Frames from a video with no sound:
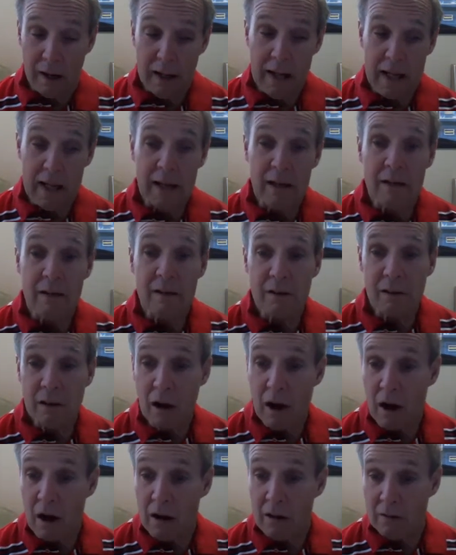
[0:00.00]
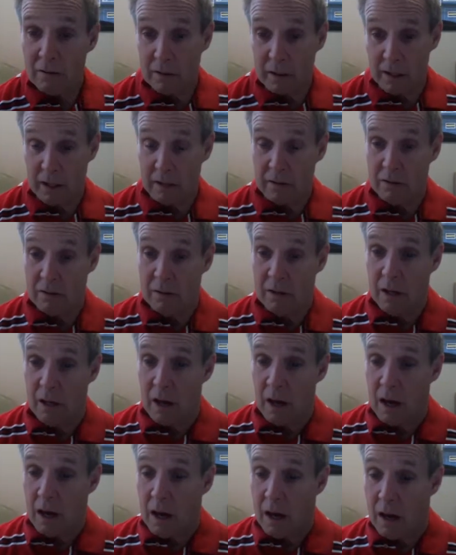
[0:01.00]
in the colonies,
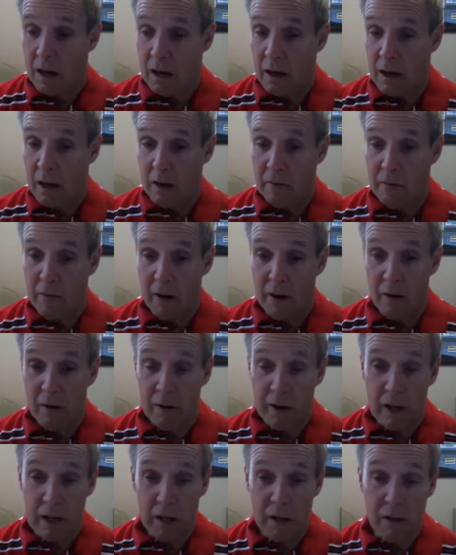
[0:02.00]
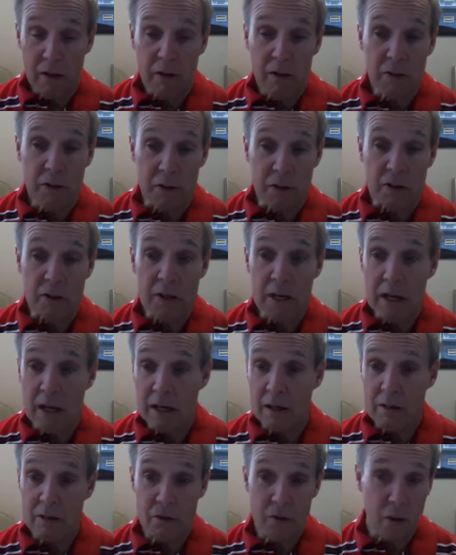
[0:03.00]
a very
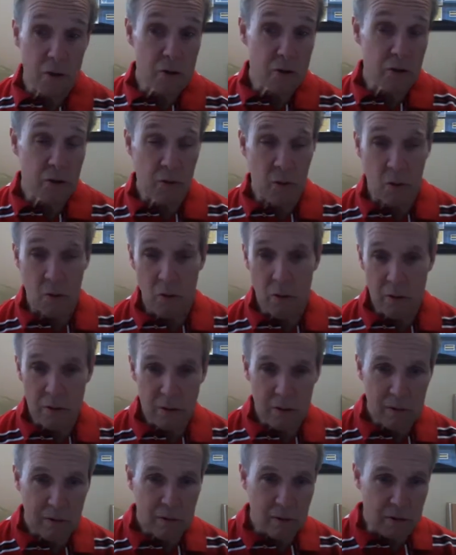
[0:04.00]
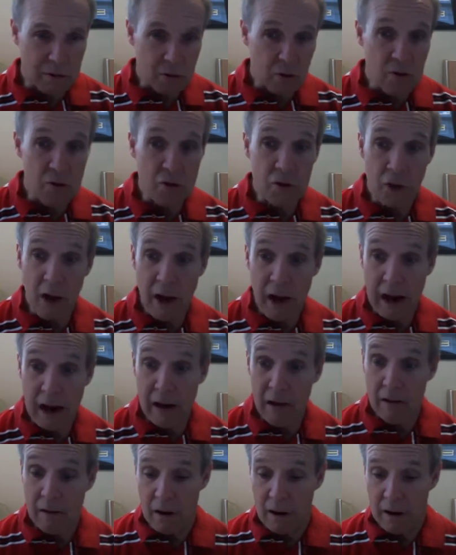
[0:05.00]
distinct social order, a social
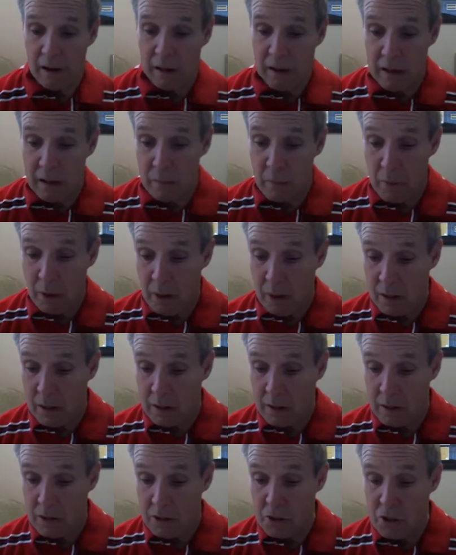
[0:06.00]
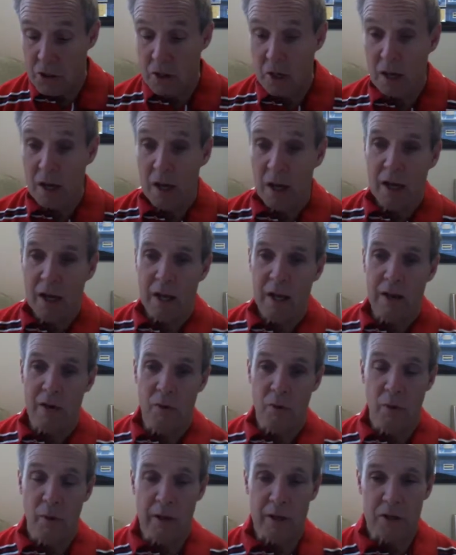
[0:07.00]
hierarchy emerged in
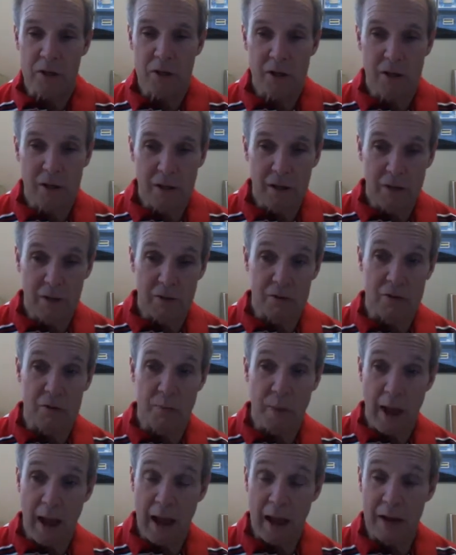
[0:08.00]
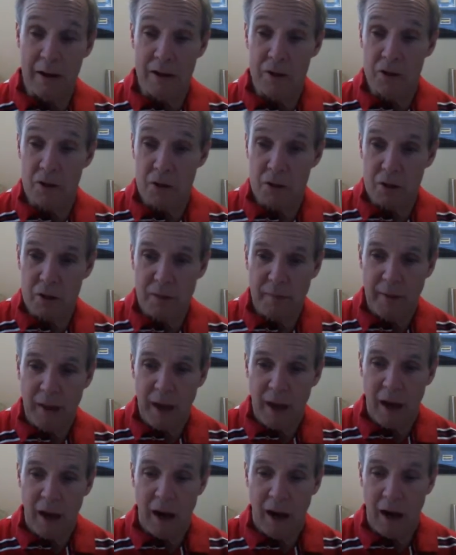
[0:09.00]
which the Spanish
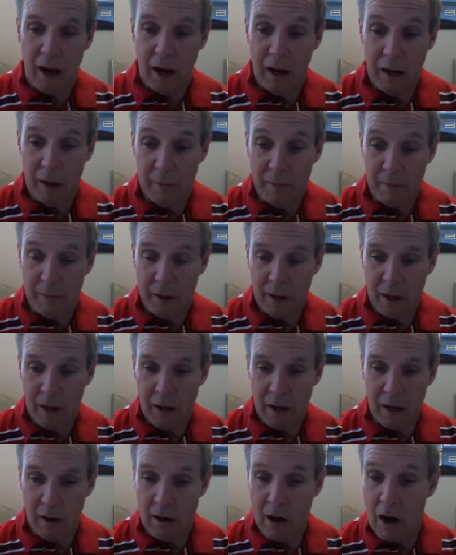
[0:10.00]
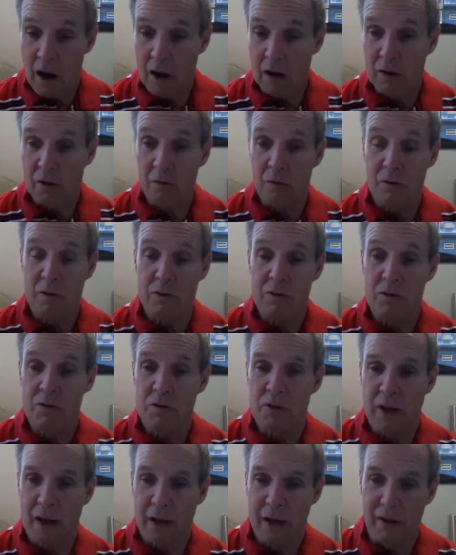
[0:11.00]

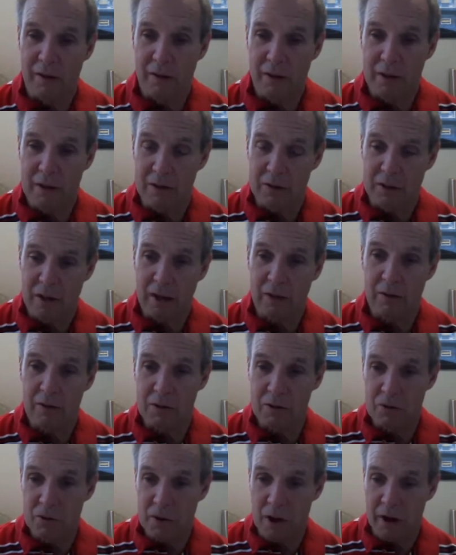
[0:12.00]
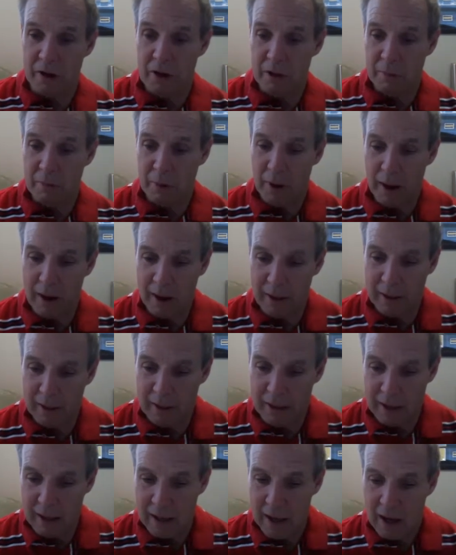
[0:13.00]
conquerors and the settlers occupied
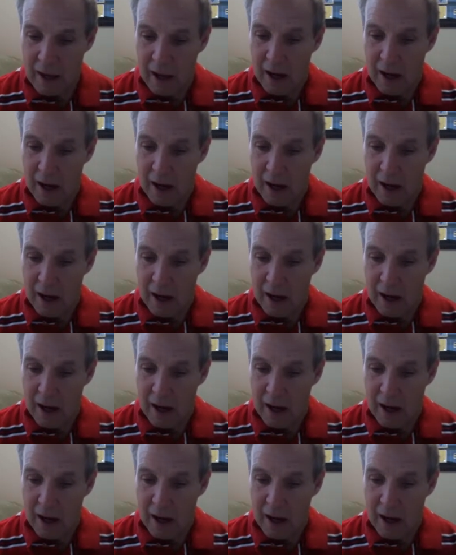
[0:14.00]
the